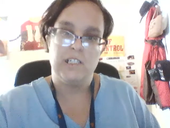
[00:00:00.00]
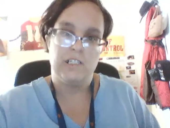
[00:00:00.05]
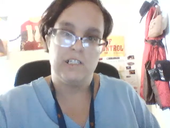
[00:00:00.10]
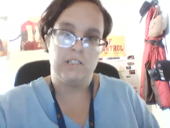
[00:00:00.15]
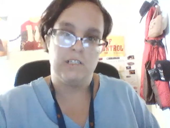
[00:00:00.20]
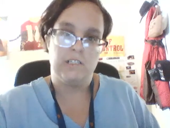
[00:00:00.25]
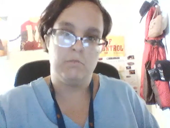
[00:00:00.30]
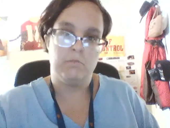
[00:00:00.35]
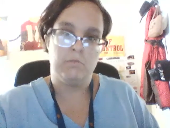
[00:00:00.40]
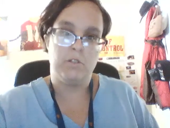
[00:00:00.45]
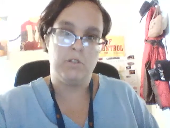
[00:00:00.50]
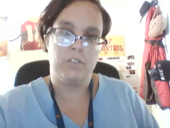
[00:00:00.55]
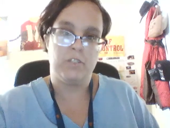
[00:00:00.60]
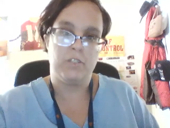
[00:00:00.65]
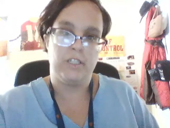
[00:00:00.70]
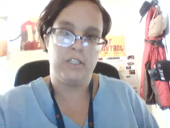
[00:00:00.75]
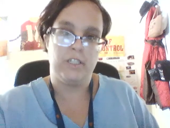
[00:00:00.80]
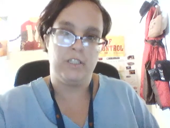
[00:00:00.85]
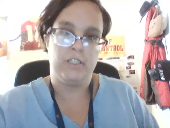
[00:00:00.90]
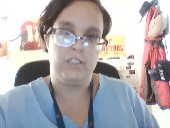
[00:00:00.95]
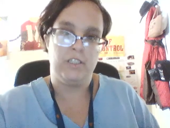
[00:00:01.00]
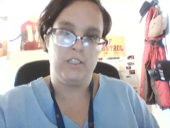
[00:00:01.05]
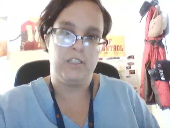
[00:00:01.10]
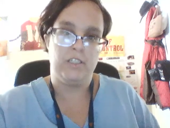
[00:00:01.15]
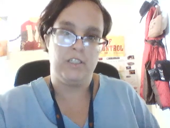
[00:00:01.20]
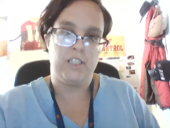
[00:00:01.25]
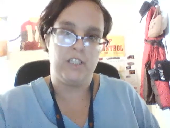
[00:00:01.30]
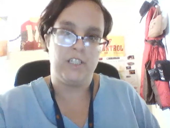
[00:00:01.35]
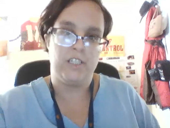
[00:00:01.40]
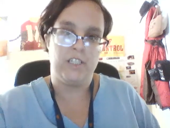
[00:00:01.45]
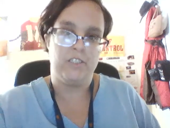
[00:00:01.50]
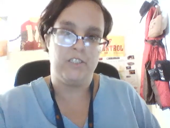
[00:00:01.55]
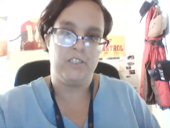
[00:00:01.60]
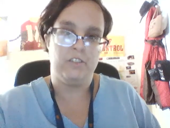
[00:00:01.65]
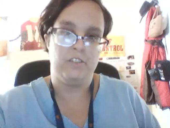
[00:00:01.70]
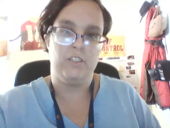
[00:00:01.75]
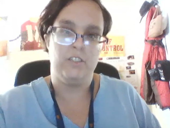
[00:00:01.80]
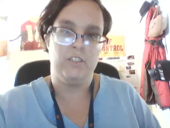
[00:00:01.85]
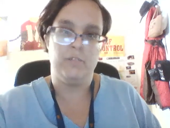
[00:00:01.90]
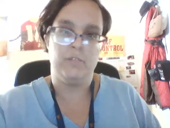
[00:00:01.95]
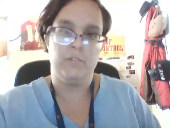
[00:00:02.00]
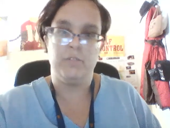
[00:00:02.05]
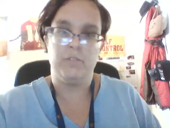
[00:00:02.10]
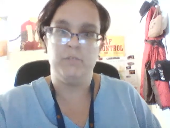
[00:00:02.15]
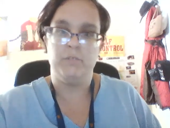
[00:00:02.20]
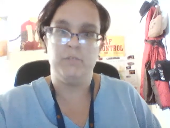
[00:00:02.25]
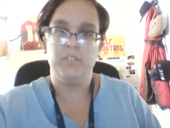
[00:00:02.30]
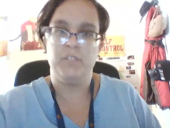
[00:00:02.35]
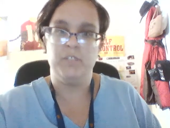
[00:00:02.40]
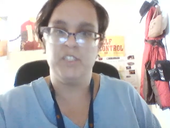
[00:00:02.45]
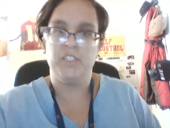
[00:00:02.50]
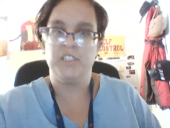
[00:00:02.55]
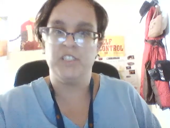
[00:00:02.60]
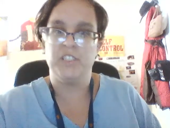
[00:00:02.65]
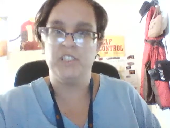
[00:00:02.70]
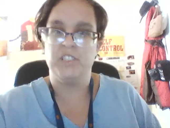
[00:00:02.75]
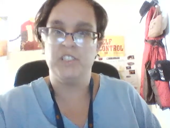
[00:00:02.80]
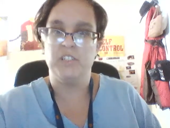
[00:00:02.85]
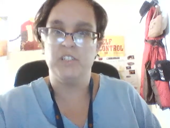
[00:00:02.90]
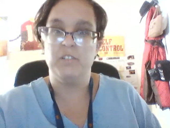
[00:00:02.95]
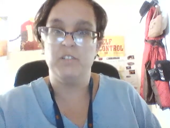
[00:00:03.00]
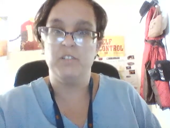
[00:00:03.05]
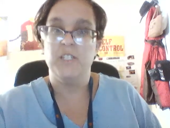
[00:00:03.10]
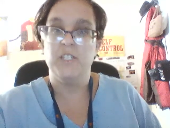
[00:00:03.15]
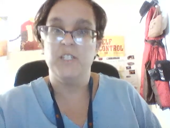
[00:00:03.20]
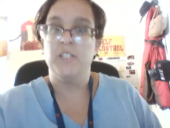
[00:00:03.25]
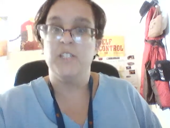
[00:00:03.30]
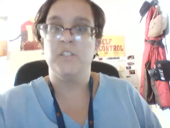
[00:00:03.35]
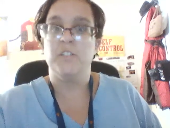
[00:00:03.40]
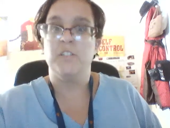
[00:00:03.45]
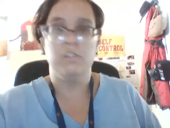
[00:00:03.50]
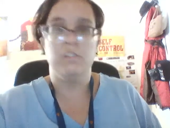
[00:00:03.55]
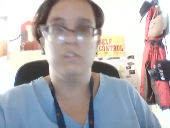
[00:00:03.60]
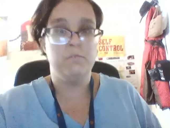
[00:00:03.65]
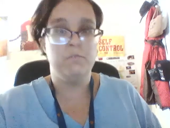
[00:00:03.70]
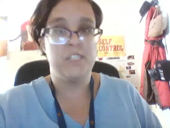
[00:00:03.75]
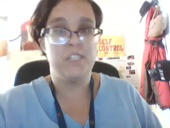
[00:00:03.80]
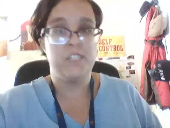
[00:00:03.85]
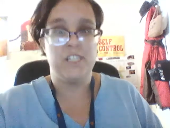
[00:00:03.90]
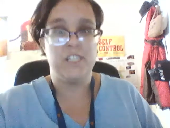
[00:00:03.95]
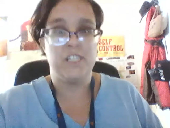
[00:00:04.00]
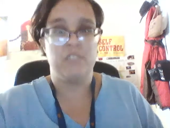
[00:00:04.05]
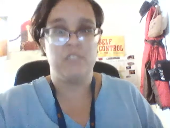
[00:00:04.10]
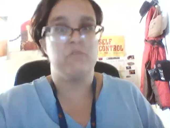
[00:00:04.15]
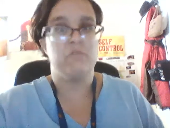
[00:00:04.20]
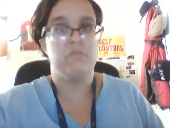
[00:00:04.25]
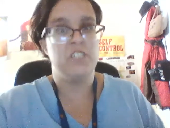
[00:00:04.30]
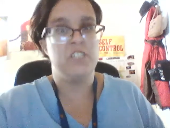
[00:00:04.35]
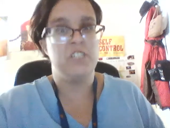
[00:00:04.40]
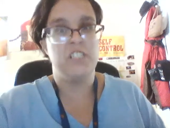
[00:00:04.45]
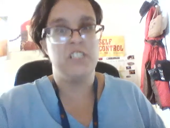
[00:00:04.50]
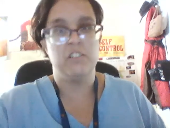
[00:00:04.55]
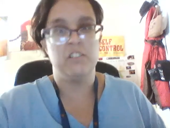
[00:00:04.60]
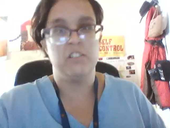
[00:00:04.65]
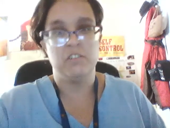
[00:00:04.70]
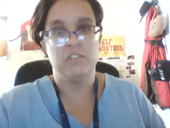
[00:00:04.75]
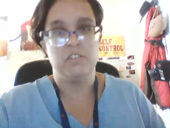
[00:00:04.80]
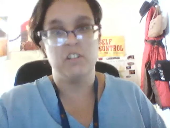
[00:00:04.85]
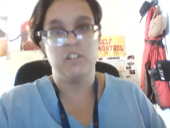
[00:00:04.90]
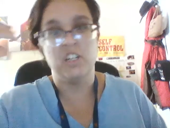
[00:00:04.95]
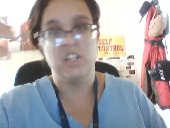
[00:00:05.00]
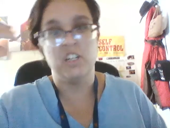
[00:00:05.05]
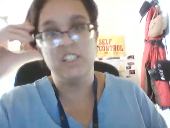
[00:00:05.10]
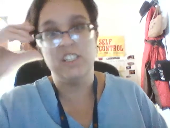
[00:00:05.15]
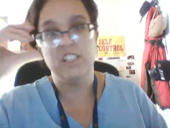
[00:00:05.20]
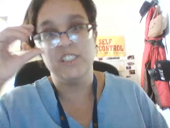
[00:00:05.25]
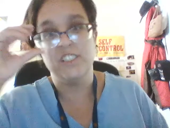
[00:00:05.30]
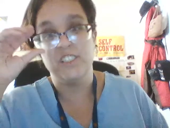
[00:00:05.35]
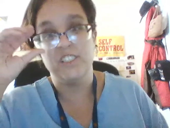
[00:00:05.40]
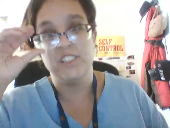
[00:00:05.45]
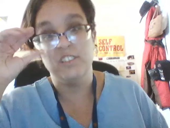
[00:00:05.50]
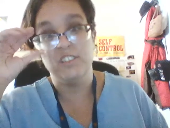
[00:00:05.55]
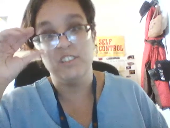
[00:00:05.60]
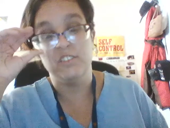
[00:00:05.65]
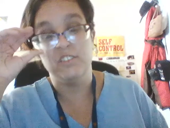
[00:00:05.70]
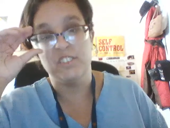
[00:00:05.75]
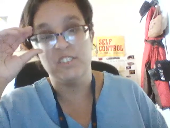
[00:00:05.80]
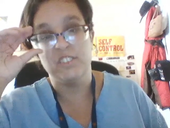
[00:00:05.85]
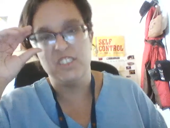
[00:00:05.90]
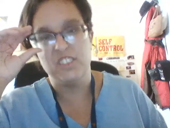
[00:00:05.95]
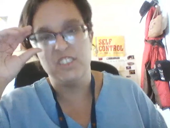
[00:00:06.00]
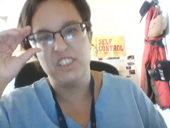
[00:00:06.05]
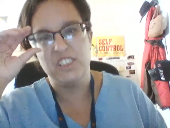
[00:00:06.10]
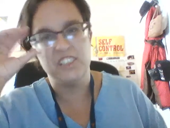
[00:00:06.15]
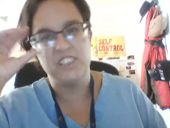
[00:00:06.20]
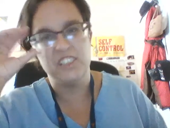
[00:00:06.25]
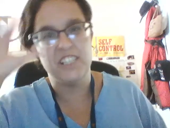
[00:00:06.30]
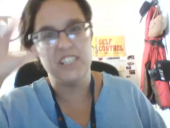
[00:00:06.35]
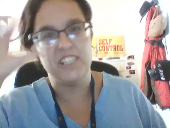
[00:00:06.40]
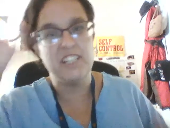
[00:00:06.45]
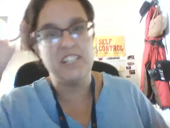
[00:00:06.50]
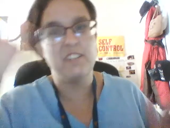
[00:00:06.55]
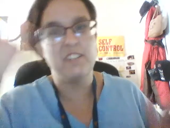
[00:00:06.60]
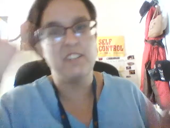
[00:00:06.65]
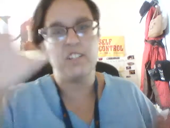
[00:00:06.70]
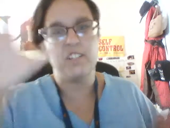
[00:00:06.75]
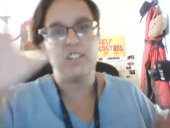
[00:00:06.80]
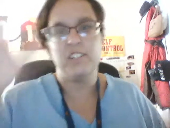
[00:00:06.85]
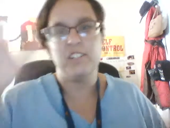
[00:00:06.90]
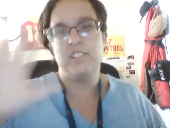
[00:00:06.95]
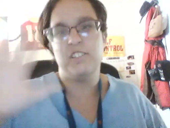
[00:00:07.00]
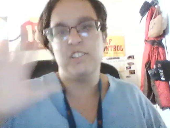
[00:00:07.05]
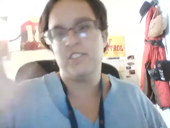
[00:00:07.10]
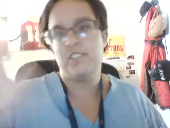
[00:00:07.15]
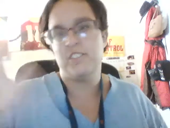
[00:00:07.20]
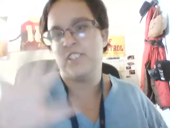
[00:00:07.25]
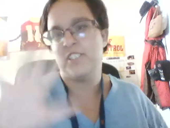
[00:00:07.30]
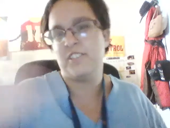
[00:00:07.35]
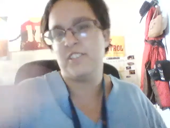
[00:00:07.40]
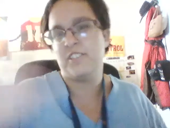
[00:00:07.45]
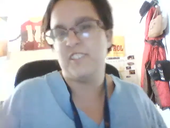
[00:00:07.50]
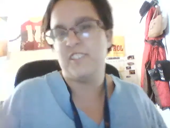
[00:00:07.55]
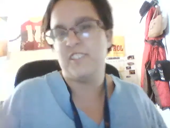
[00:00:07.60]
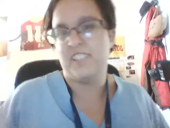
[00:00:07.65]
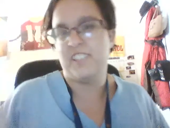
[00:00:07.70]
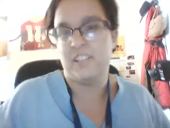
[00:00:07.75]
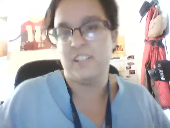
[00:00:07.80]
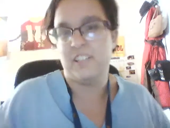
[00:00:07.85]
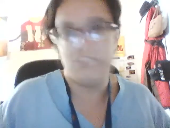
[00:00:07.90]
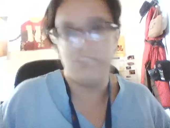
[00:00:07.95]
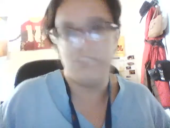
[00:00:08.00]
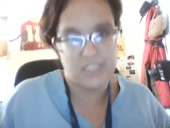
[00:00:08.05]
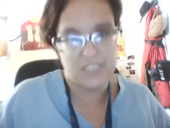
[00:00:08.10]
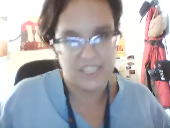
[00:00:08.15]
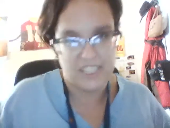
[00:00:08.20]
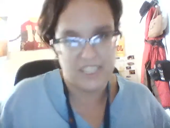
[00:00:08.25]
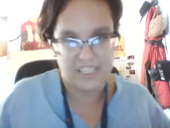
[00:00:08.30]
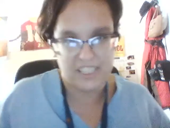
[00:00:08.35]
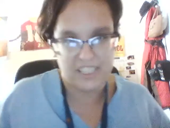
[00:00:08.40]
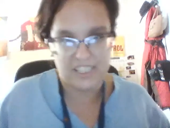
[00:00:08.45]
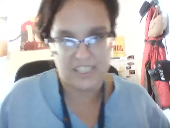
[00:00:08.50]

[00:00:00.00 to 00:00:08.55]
Most likely the guy's showing up though because, you know, Germany has free to college and university. They don't go through student loan debt.